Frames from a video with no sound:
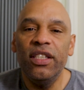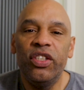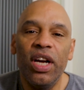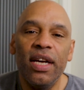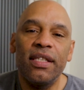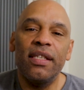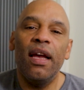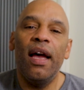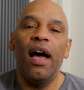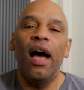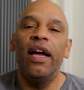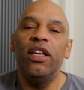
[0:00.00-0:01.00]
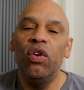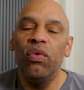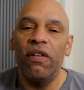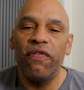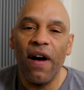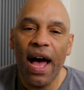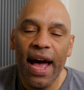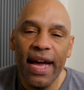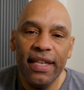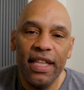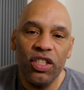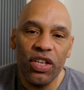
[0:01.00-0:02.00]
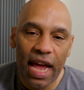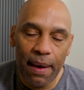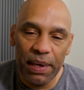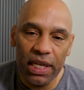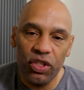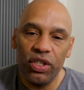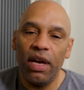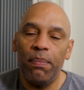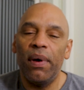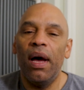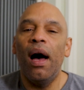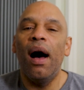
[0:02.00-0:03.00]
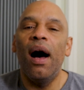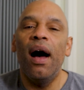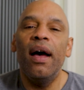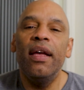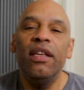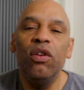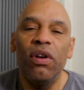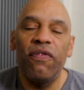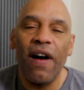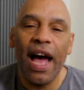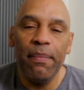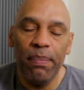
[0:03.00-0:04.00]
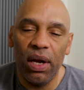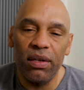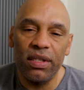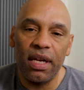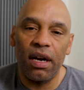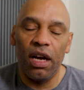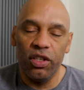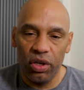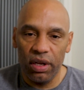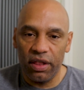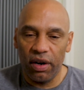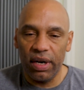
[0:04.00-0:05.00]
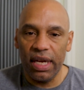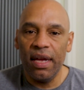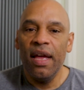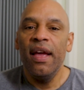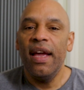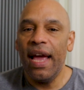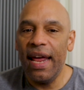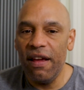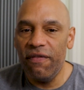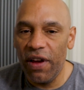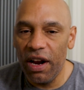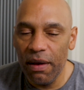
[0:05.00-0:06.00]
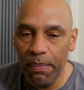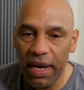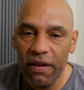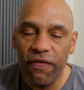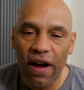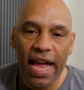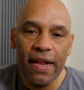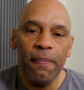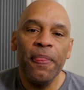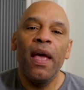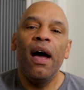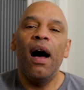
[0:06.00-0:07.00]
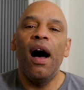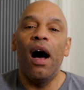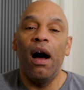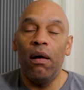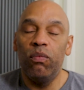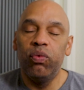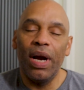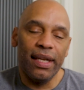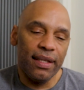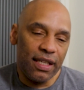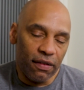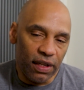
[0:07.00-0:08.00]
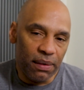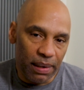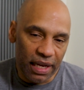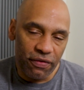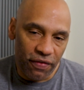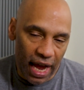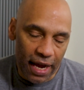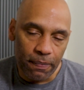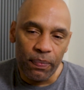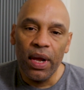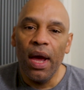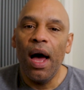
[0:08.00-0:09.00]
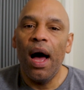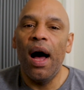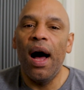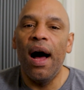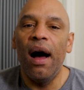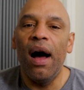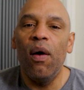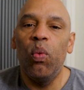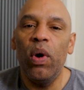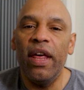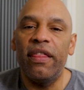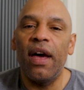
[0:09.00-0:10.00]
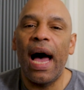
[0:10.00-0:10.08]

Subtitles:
just unified the championship, unified belts at 130 in a very big fight, a relatively big fight with